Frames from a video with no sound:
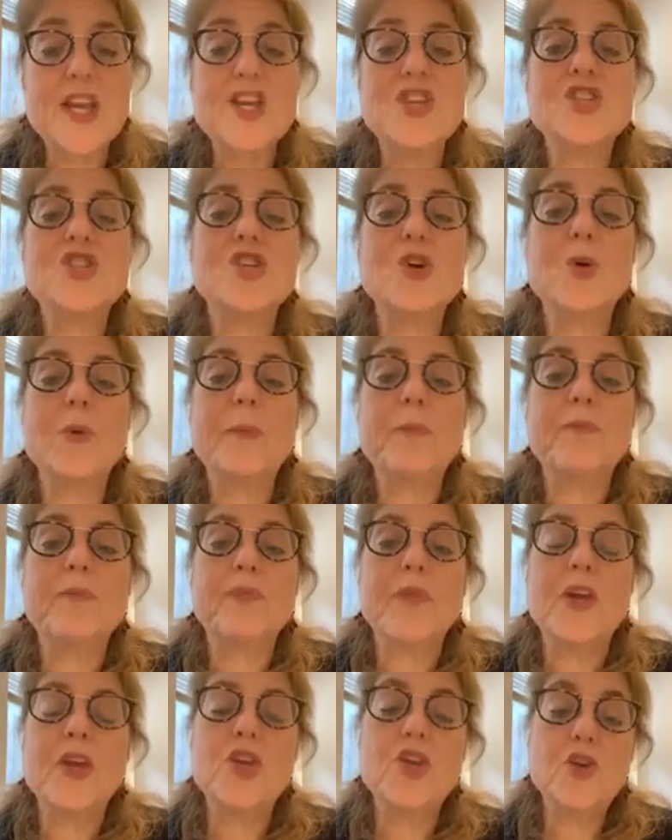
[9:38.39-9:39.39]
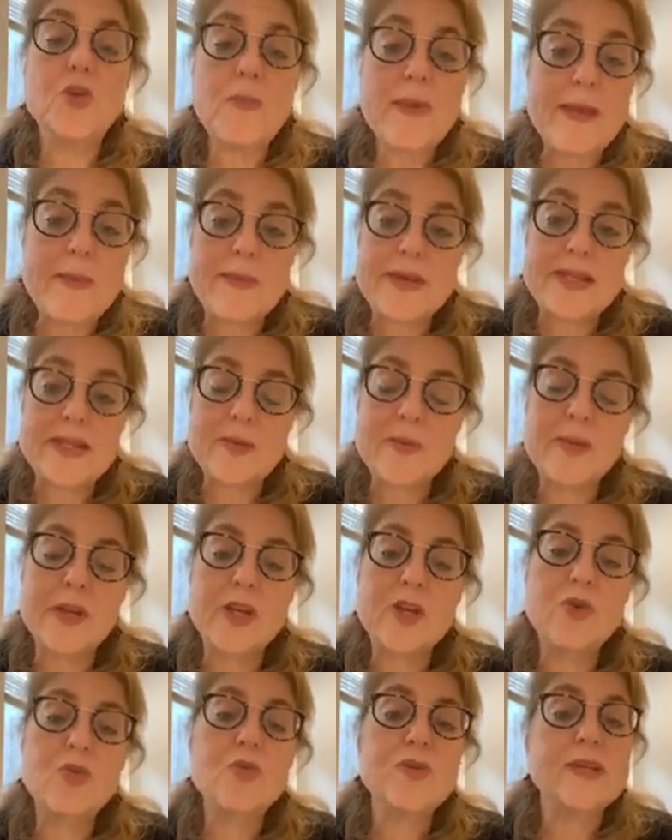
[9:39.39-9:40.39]
So you may be
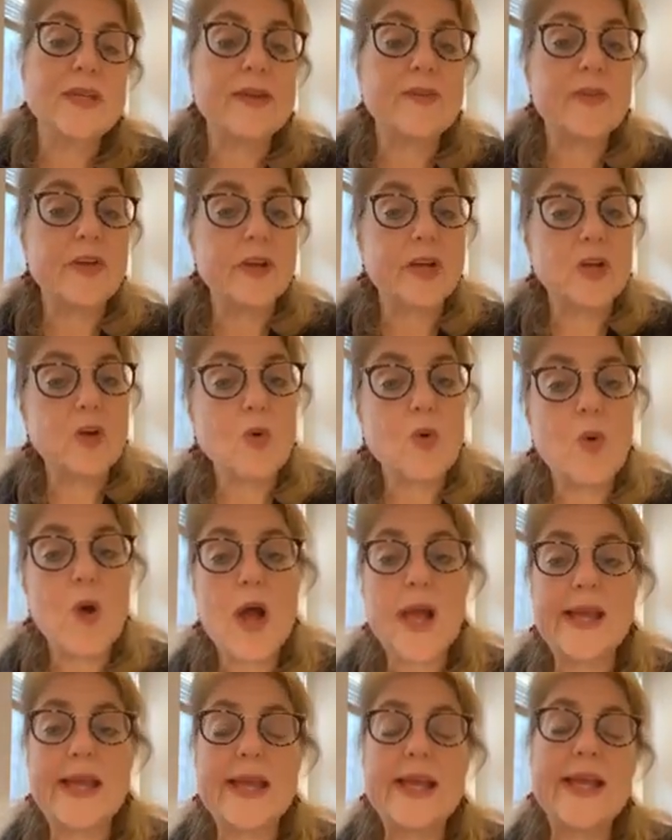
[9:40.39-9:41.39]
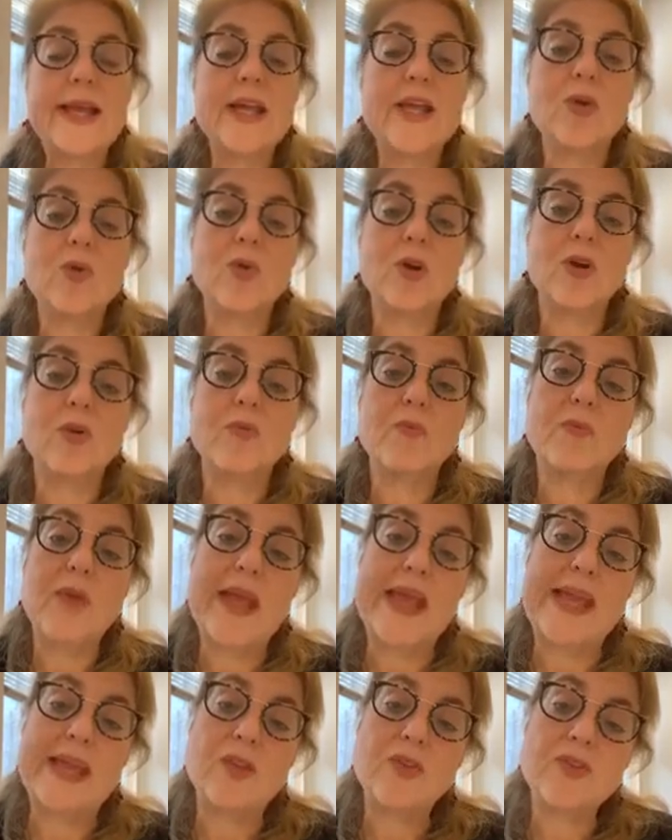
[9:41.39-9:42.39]
somebody who's like very quiet or
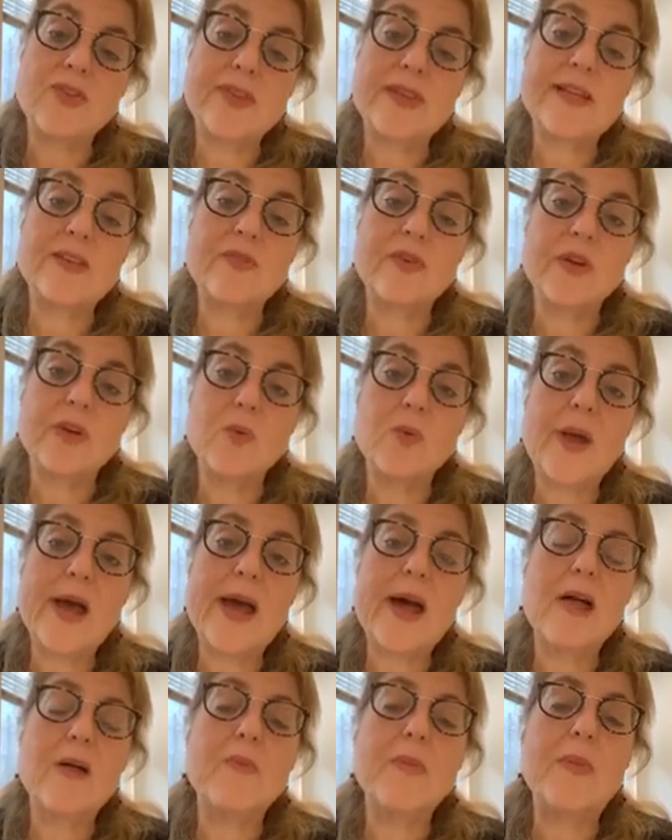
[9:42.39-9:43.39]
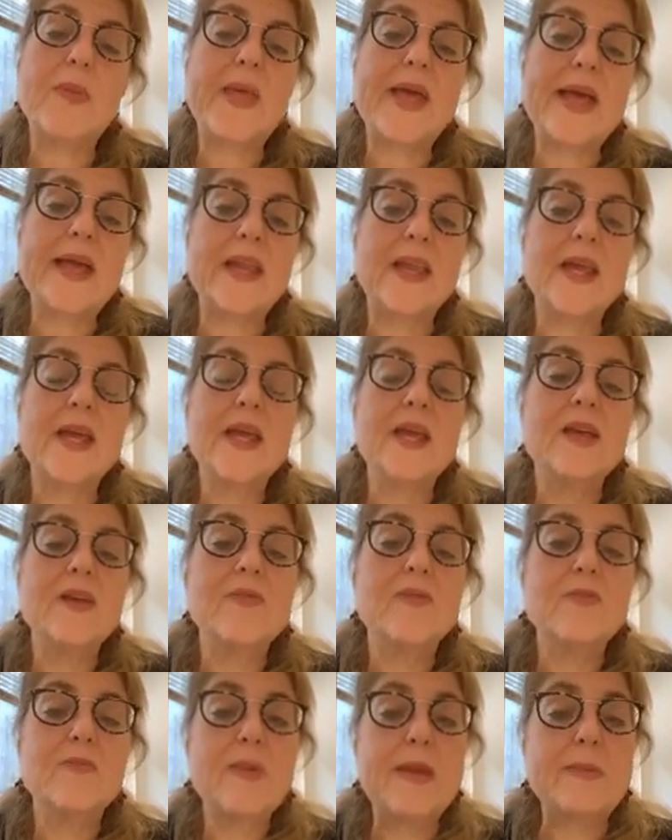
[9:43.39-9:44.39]
handles things very well, but then
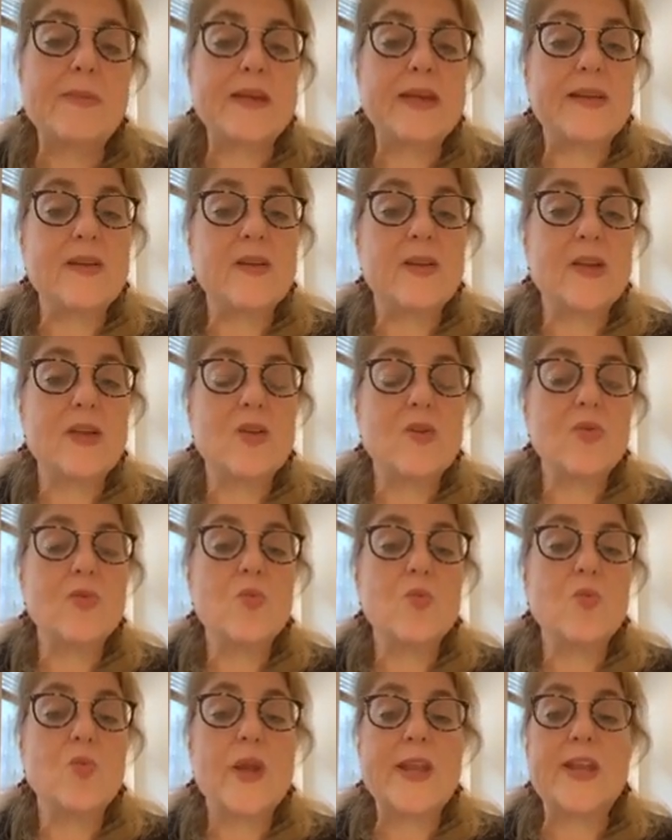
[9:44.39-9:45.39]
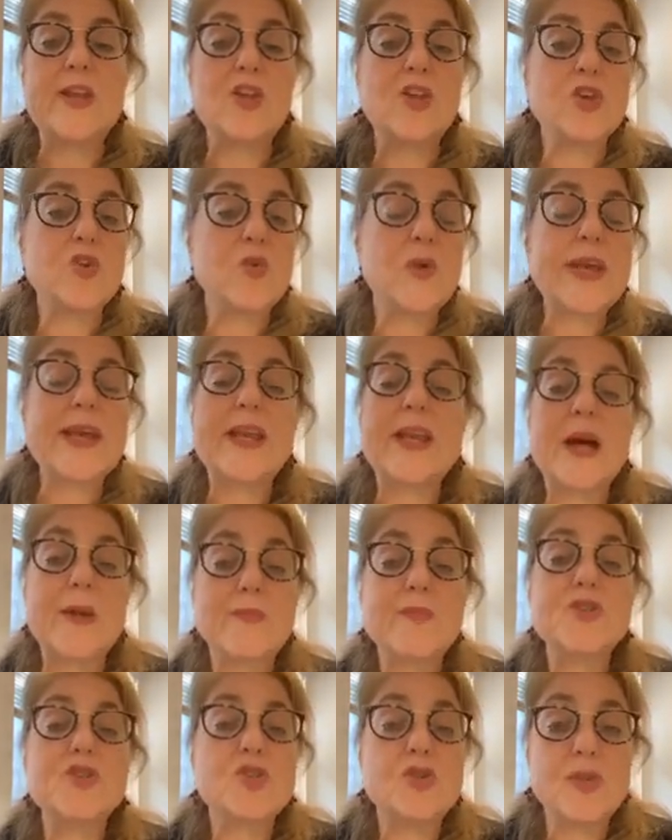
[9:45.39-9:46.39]
maybe when you hit up
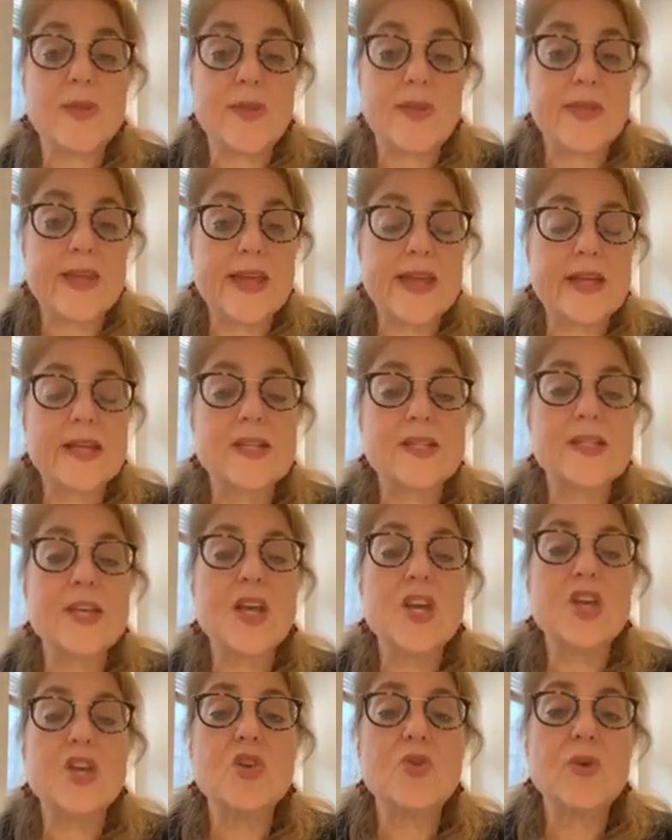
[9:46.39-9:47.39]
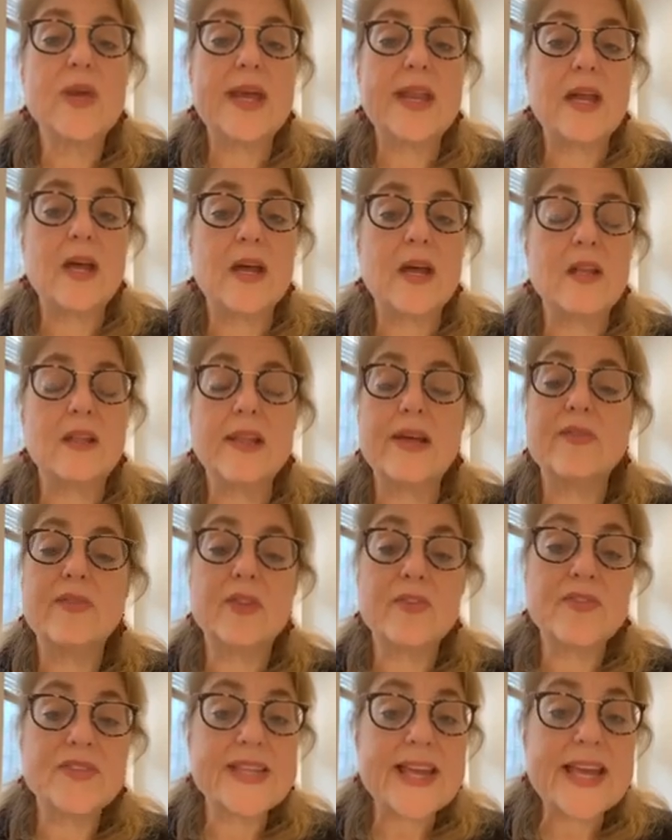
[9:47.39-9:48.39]
certain things, you get a level
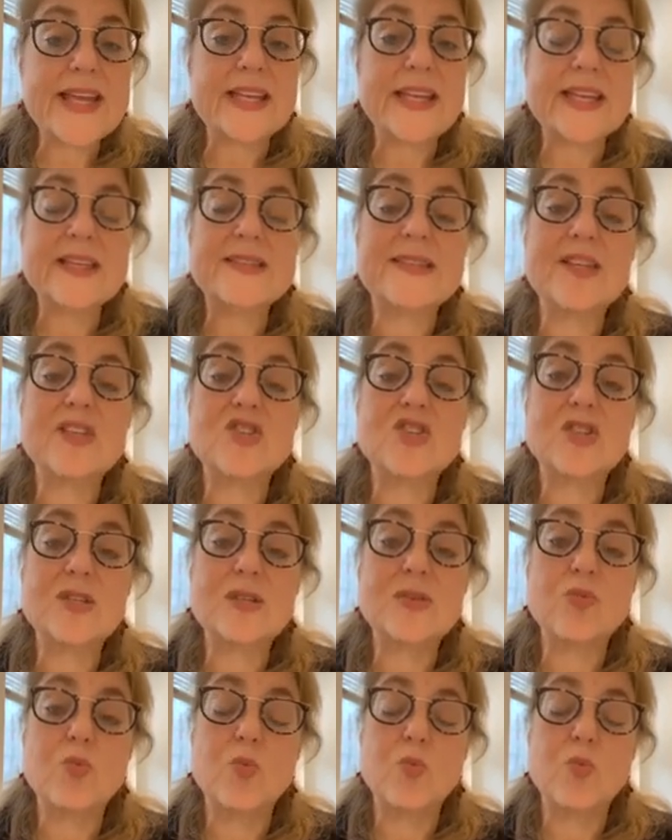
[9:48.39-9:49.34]
of sadness that just